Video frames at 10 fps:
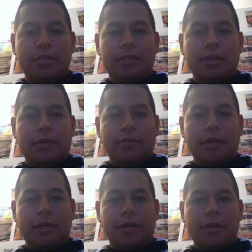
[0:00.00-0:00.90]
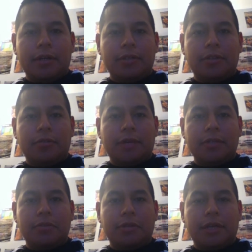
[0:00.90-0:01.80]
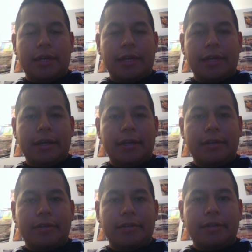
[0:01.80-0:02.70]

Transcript: So until Montoya had a